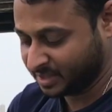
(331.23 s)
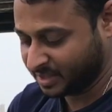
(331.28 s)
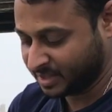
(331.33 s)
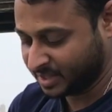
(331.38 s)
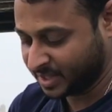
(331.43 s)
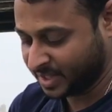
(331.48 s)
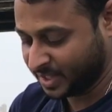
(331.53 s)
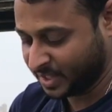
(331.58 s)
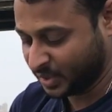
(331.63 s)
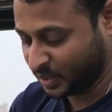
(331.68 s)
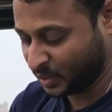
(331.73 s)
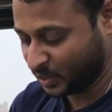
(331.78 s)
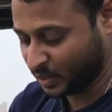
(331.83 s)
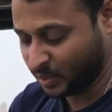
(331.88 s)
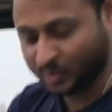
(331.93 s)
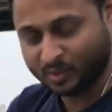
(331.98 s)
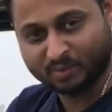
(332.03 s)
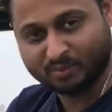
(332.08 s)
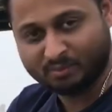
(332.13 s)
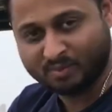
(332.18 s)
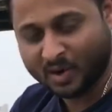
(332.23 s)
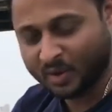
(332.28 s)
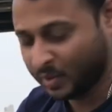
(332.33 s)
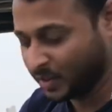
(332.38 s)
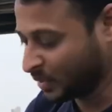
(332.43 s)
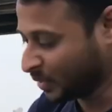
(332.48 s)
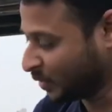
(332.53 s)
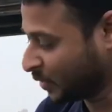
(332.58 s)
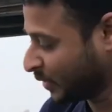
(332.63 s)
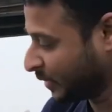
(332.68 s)
ready to
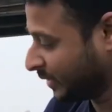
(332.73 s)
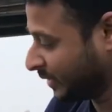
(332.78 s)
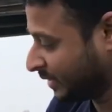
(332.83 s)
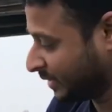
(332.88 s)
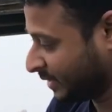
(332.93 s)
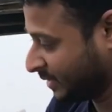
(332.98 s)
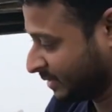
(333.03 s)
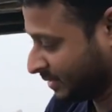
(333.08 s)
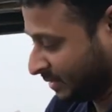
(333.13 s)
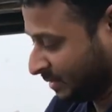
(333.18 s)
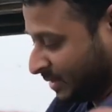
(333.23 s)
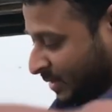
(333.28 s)
mount on the